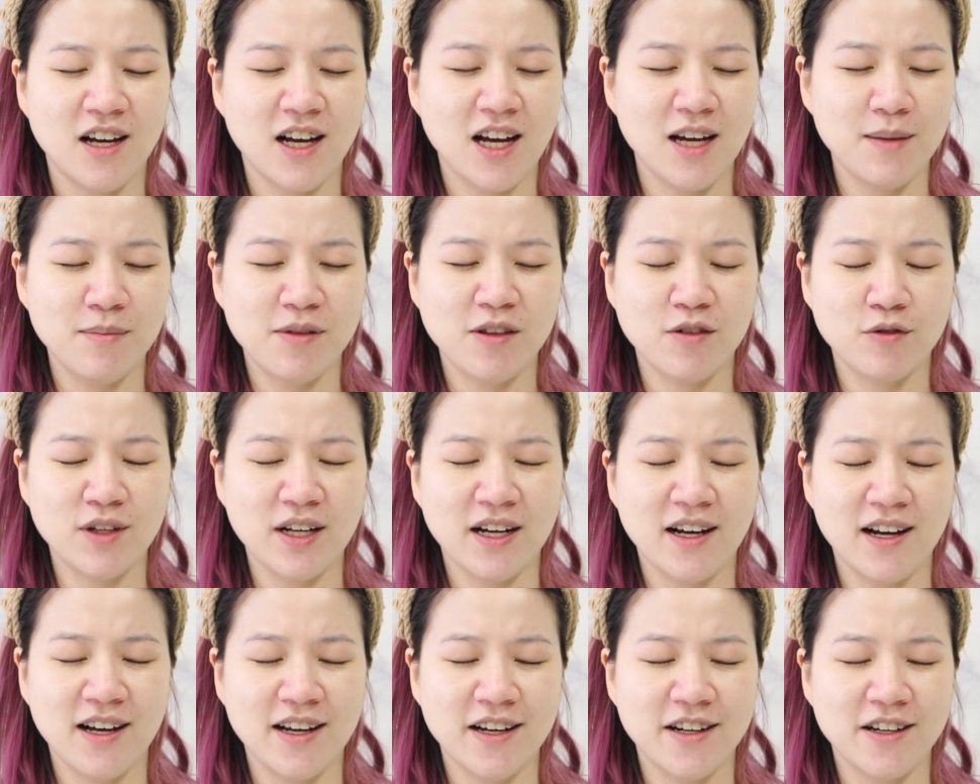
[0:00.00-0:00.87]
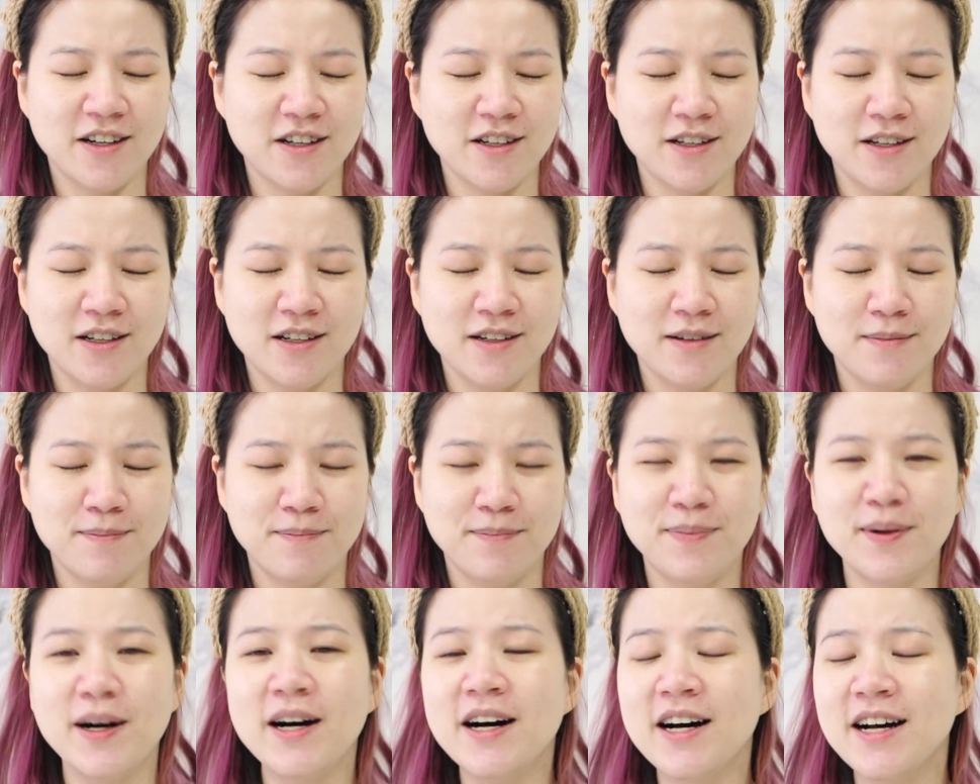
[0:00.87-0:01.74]
I'm so tired.
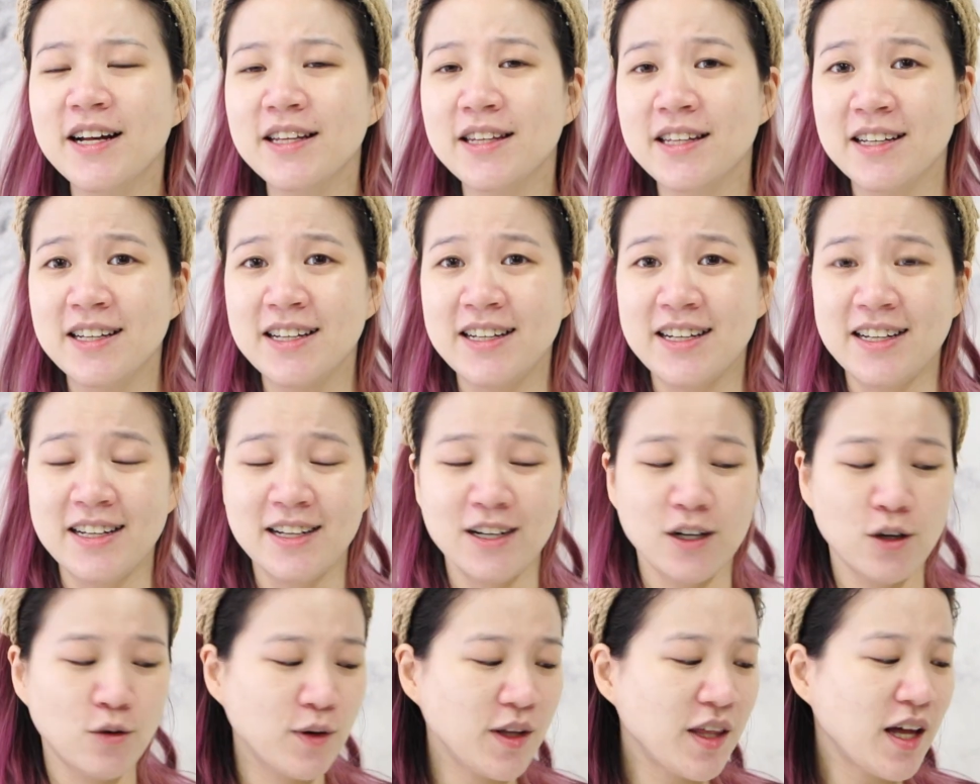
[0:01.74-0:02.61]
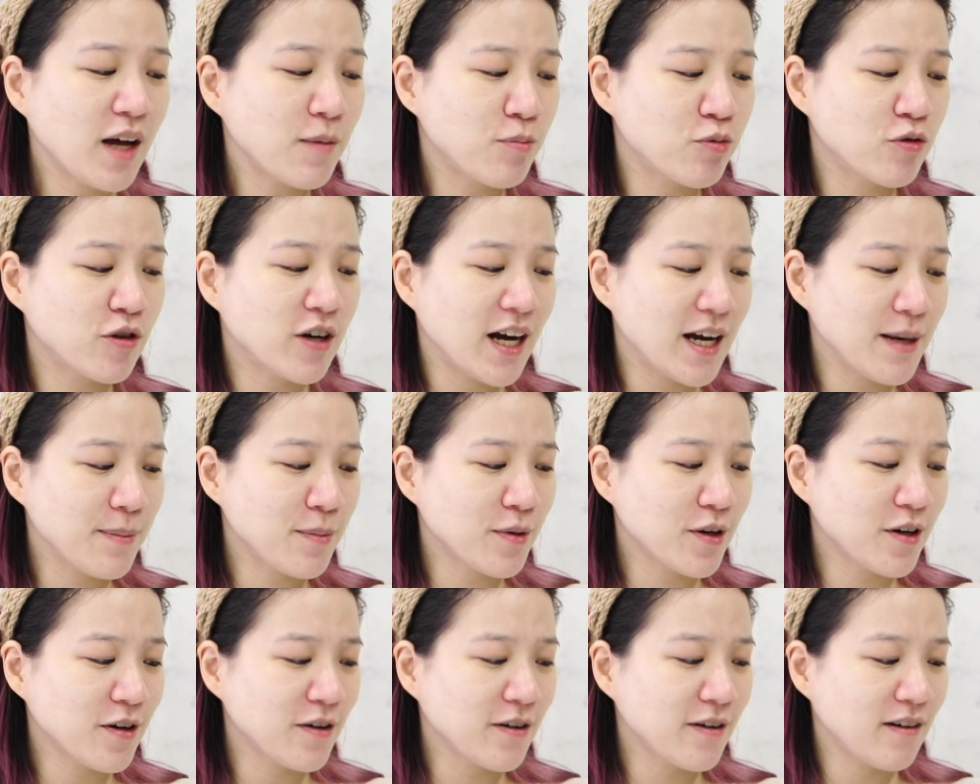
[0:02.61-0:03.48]
But without
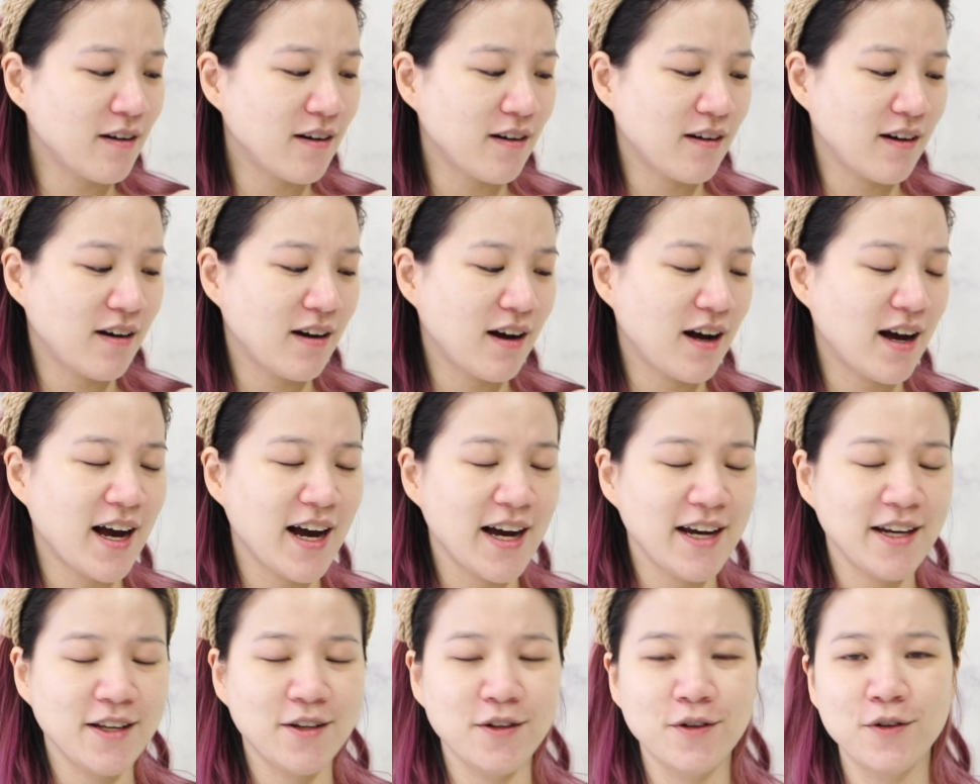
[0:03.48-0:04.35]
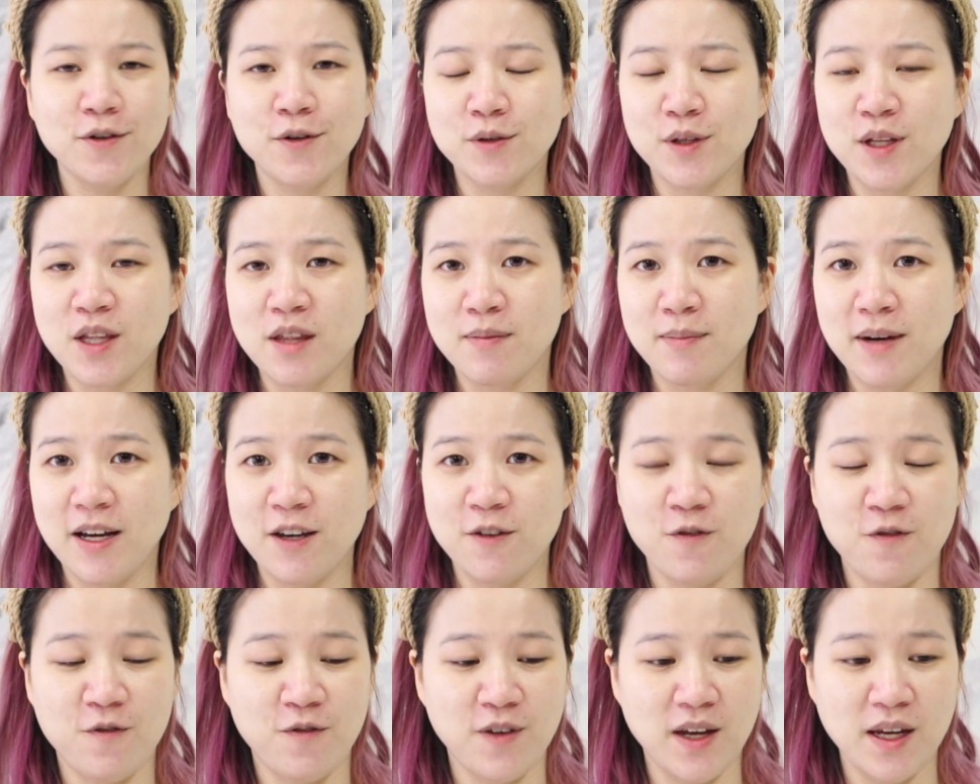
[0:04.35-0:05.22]
primer, I do notice my
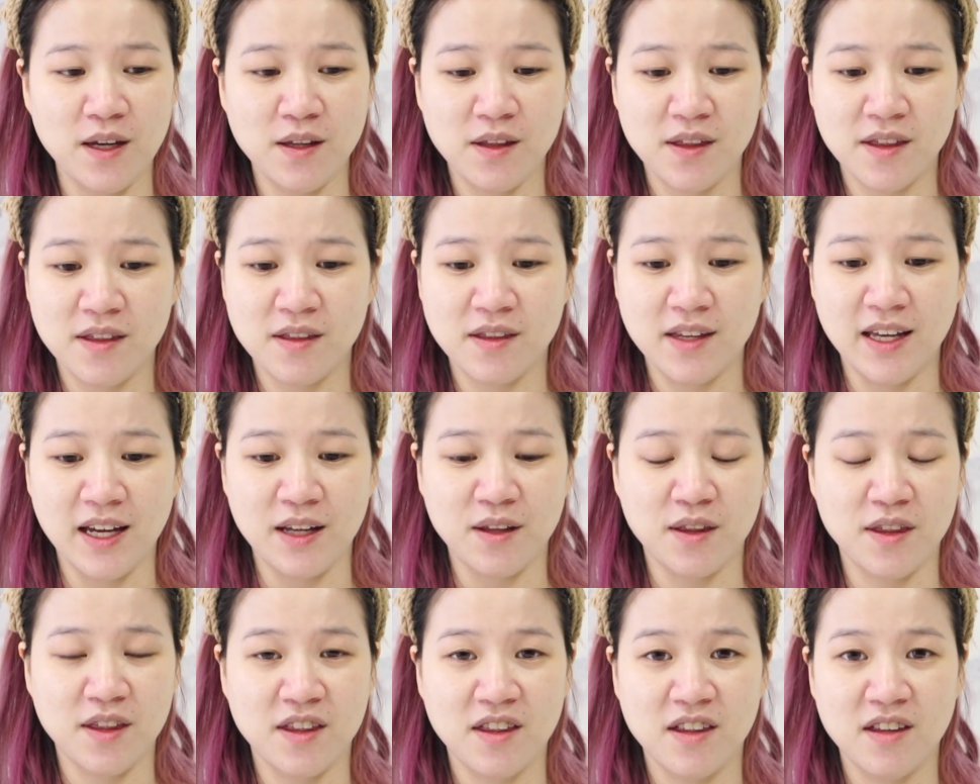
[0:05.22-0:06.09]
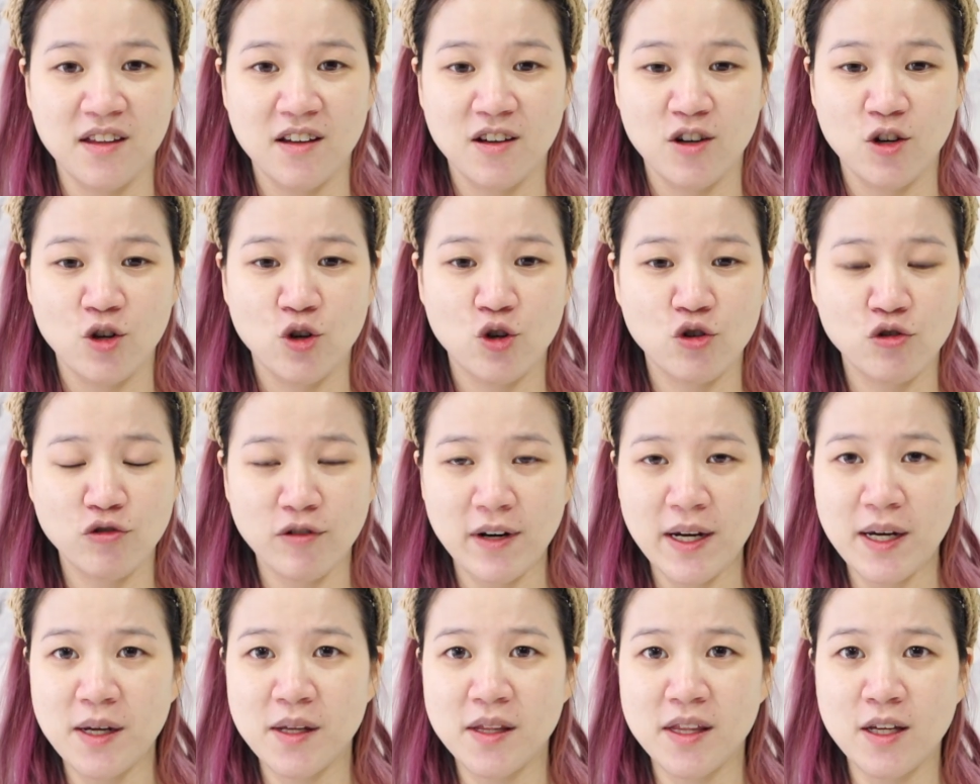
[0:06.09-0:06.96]
face gets
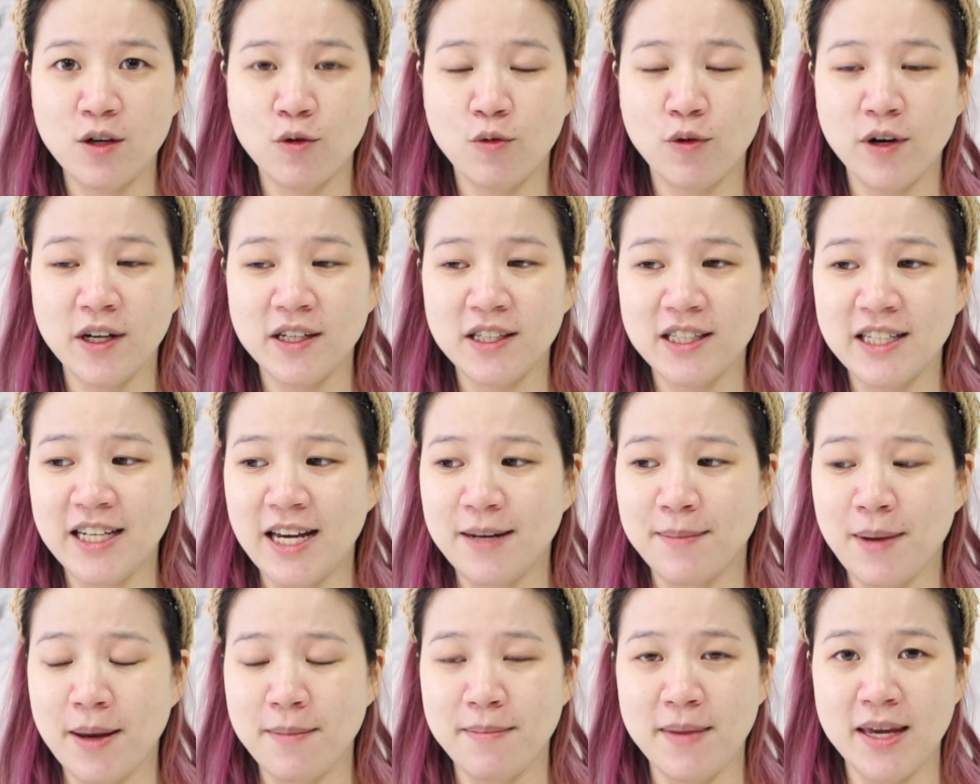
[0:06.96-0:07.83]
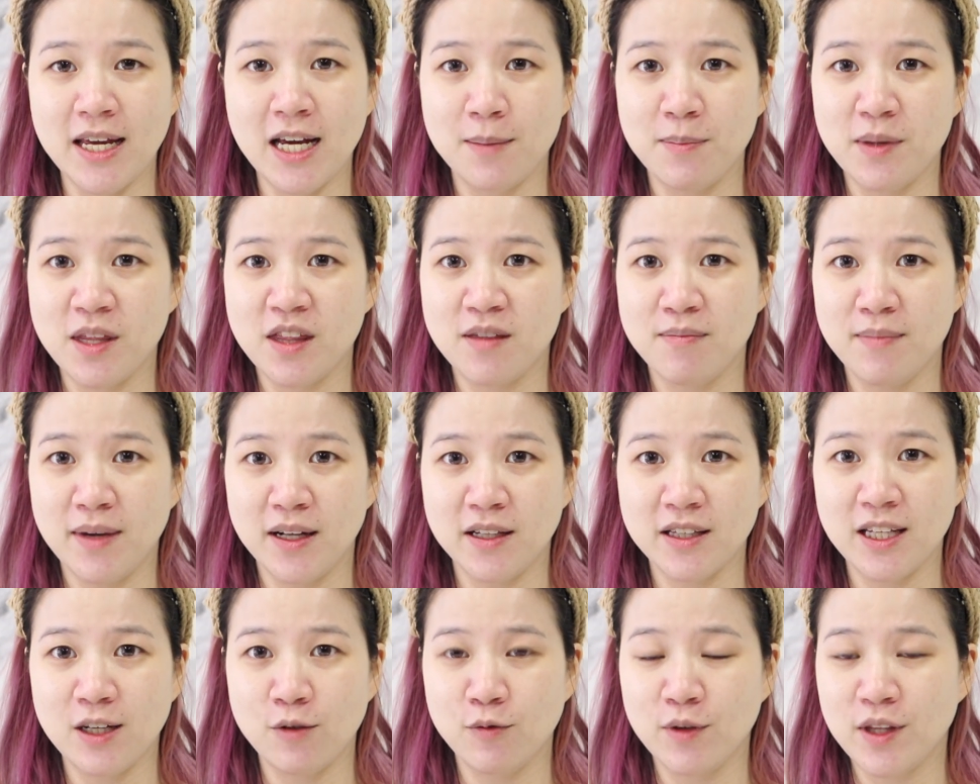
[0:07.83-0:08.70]
crazy oily and my makeup is
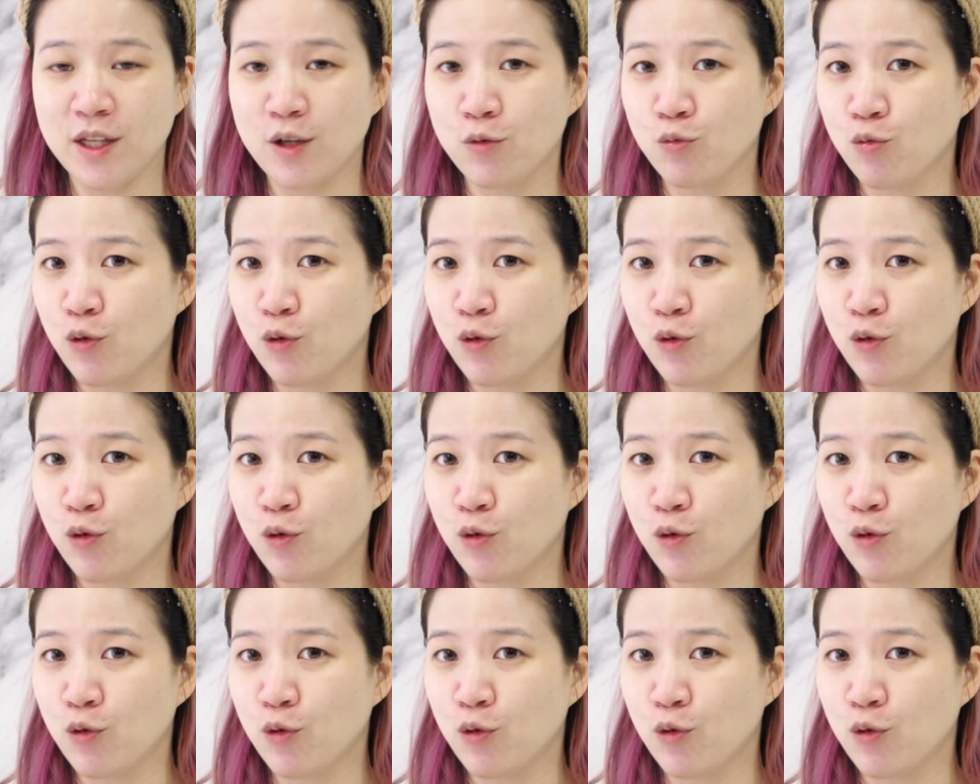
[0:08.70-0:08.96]
melting within